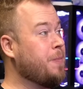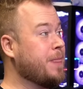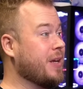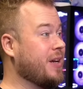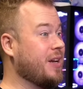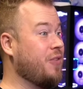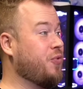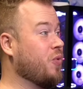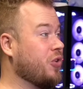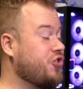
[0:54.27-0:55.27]
Uh, if you
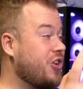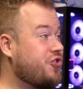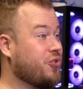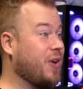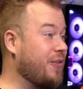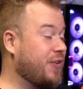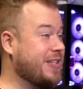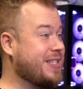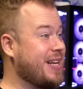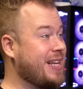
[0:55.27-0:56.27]
want to change the graphic
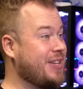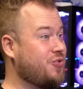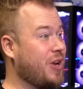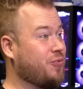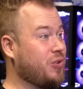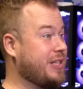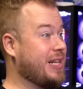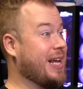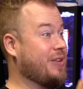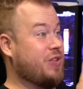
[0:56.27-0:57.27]
settings, you have to literally
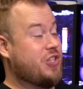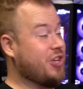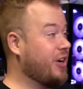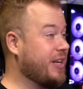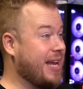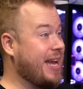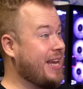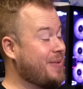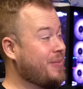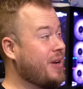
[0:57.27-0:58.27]
like restart the
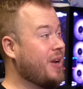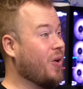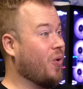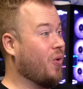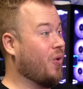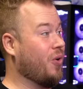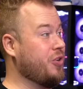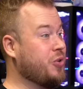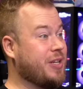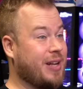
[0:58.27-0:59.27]
game, or
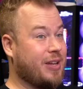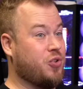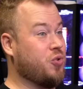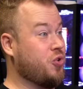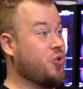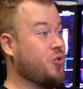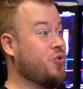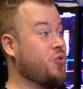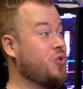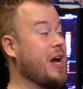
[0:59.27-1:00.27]
you like you you
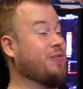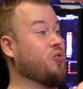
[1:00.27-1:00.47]
you have to